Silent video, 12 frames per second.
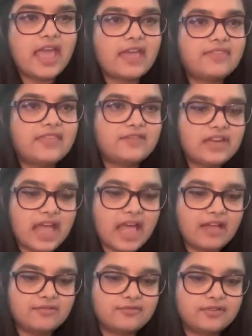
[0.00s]
and they will
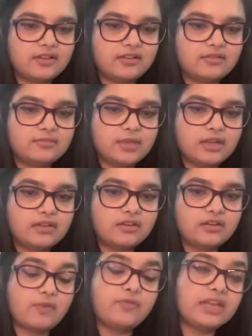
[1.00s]
have
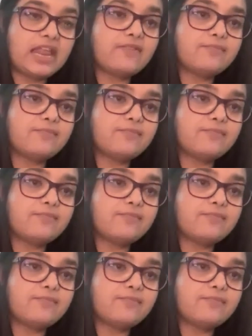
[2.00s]
we'll